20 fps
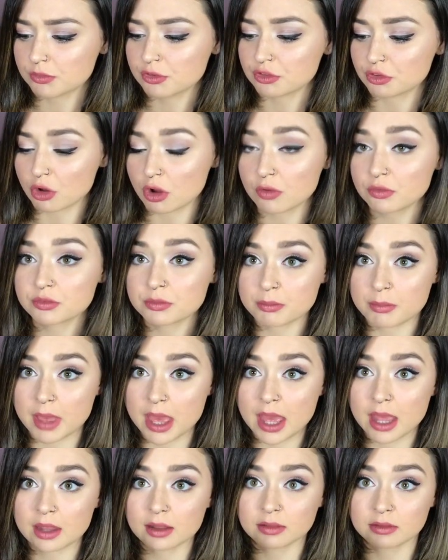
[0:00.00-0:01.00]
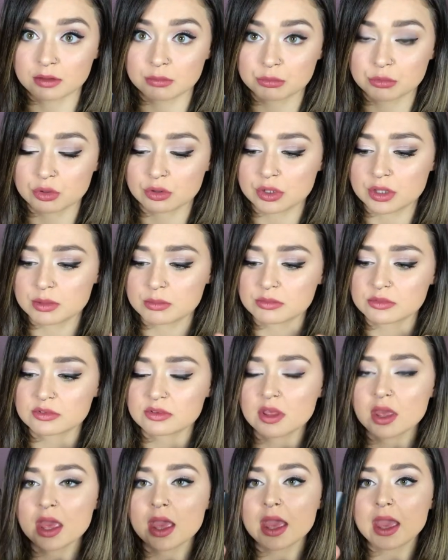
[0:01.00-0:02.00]
soft matte lip creams,
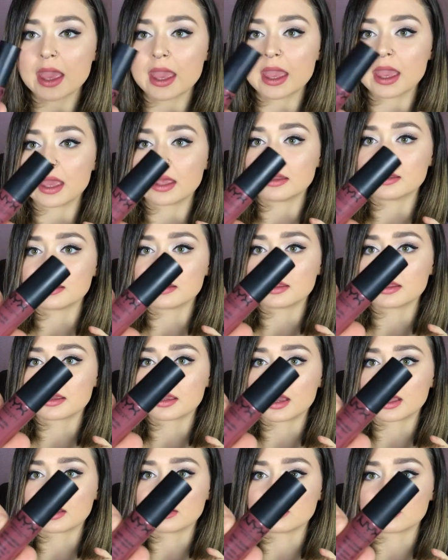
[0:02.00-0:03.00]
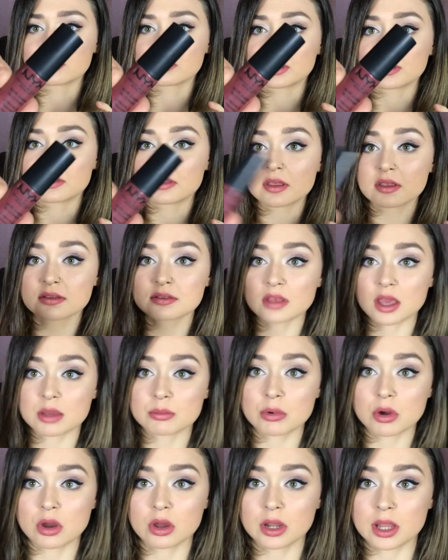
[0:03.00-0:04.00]
and it kind of looks like this. I
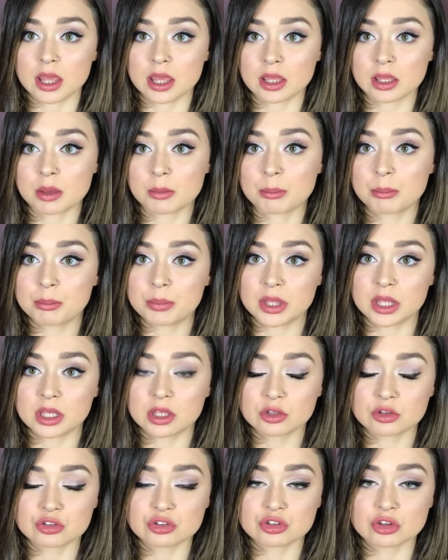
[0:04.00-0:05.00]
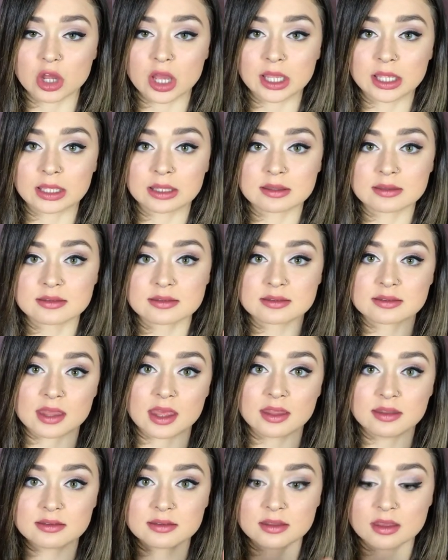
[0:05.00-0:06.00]
bought a big giant
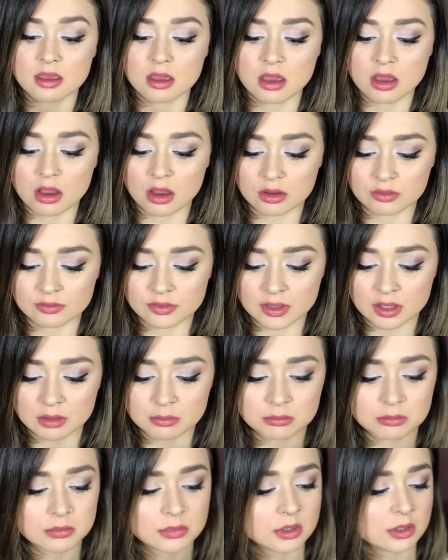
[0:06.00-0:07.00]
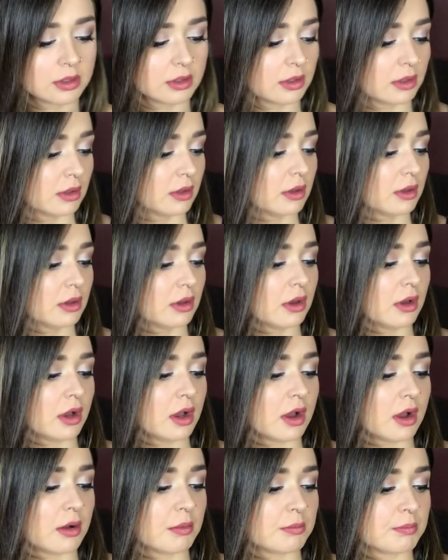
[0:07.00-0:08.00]
set of them.
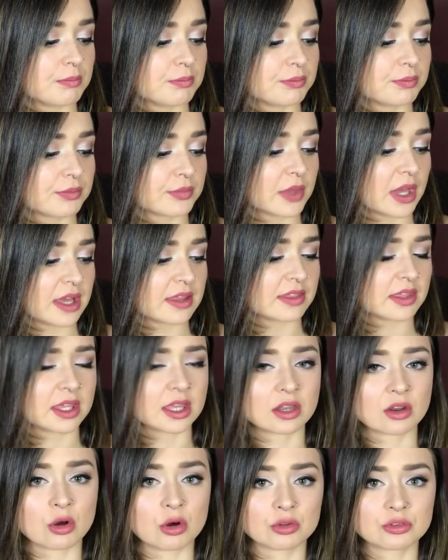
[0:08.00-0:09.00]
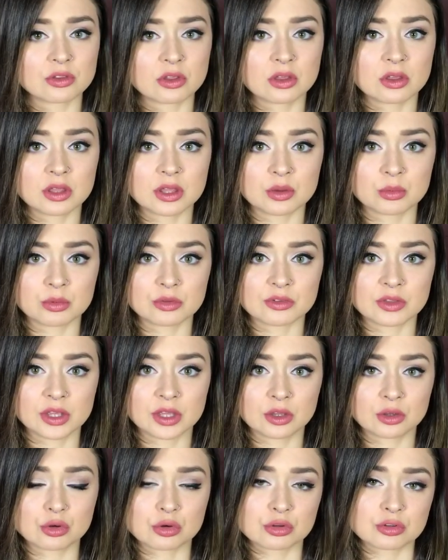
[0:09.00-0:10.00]
I think at Ulta it was
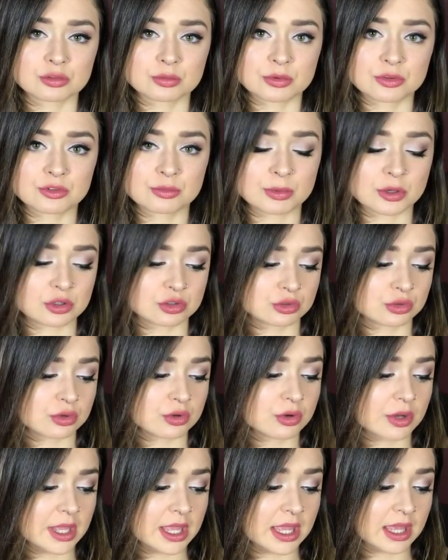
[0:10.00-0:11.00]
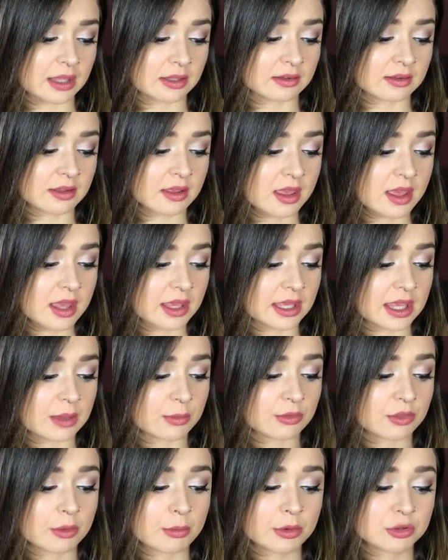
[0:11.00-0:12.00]
like a Christmas special, and came
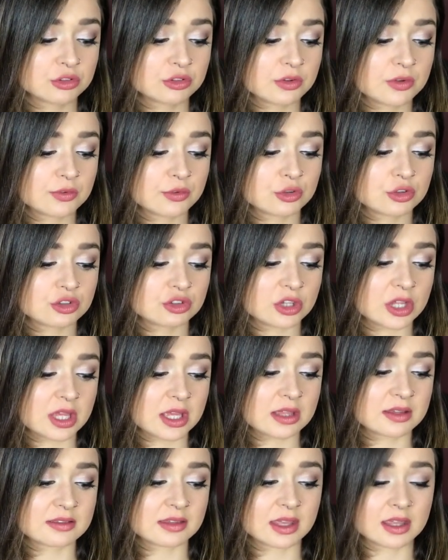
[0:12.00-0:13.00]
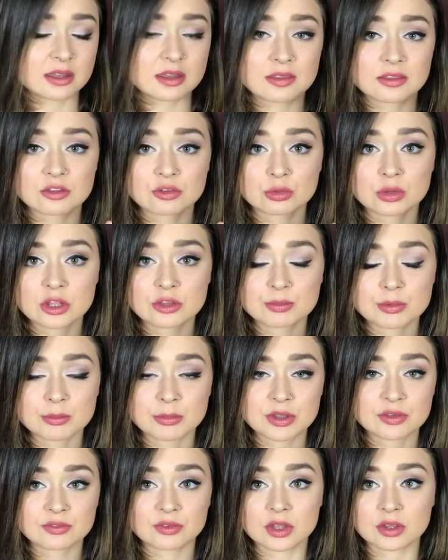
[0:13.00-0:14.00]
with a bunch of different shades, and this one has been
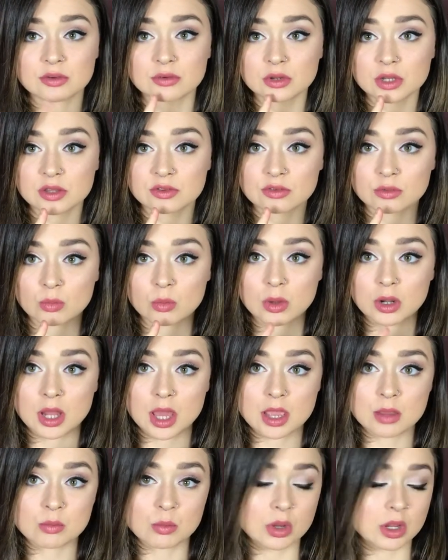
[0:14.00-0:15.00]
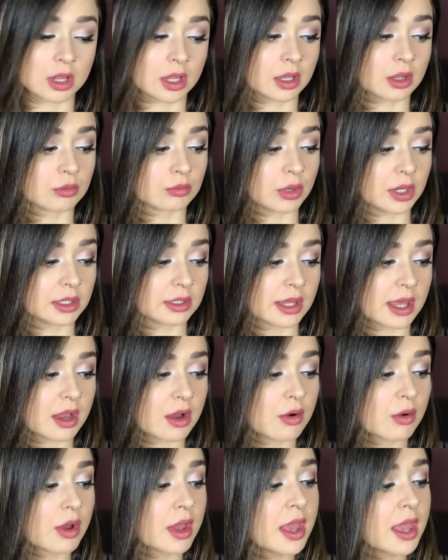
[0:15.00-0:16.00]
my favorite. It's the one I'm wearing right
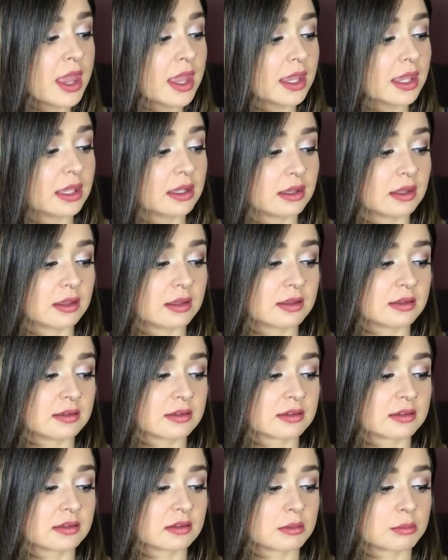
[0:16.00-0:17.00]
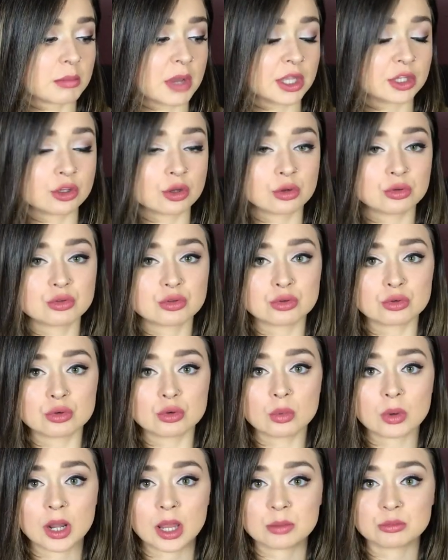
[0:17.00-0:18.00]
now. It is my go-to
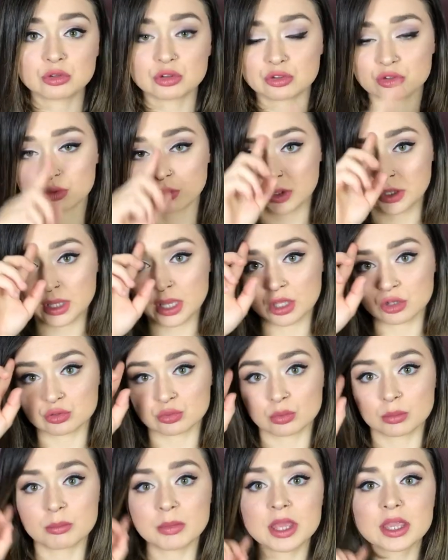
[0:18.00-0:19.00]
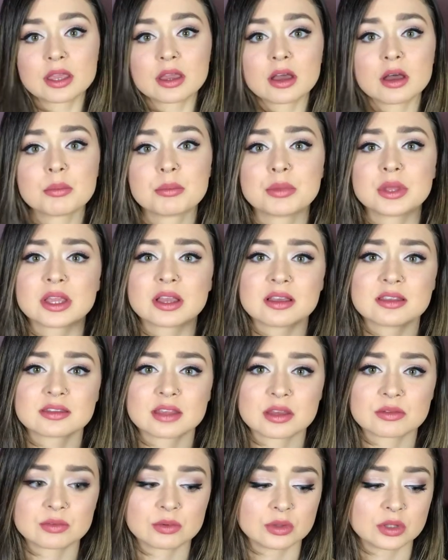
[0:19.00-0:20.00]
when I'm just doing casual makeup because
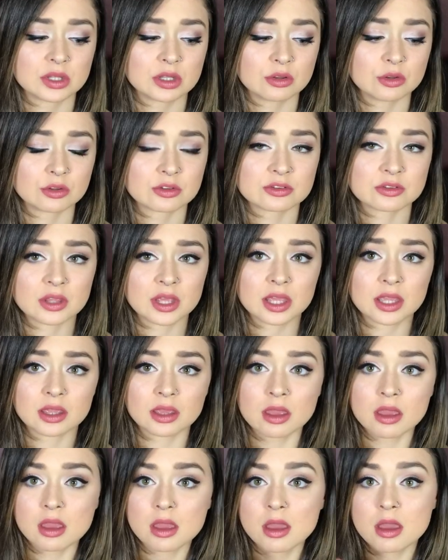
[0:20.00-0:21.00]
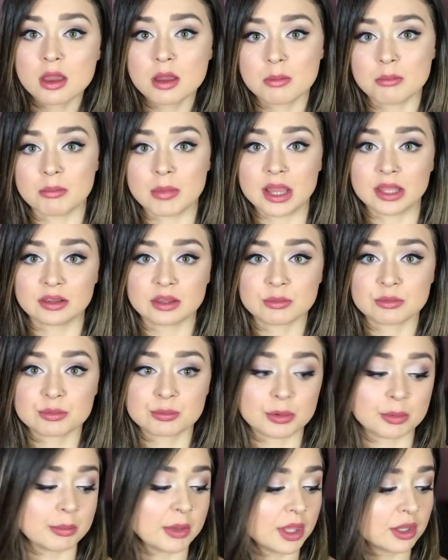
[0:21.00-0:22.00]
I feel like it looks like my lips
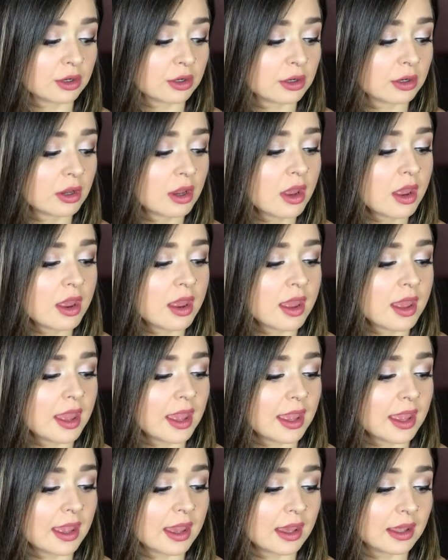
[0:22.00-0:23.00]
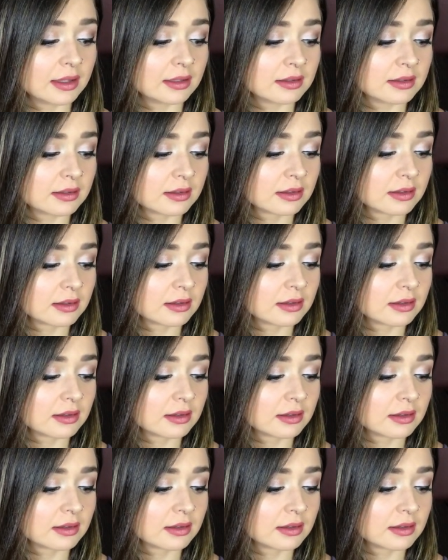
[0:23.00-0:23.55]
but better, and